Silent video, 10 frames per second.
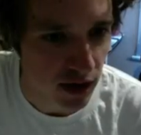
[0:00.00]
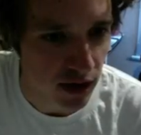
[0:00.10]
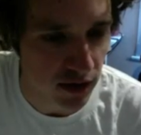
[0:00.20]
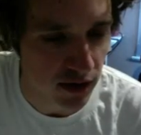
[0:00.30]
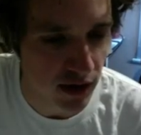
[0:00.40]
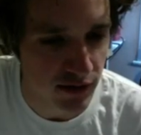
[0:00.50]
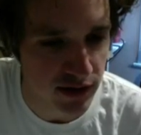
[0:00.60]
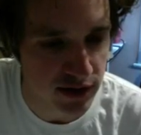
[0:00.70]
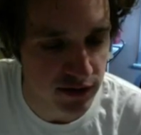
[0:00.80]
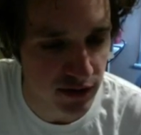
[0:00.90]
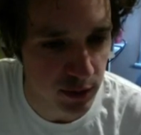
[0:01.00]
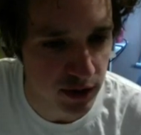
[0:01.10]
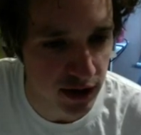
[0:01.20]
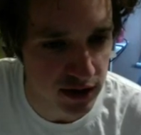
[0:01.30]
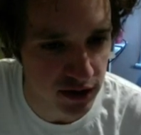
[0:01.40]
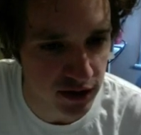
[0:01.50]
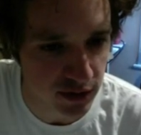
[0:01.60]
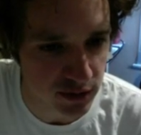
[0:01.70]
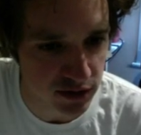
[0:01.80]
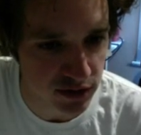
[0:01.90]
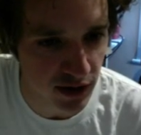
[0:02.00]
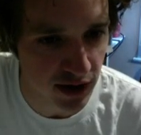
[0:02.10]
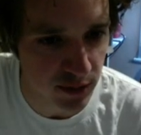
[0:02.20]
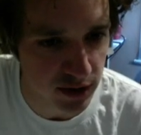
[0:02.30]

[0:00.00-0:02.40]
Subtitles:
having these fabricators look at it was great,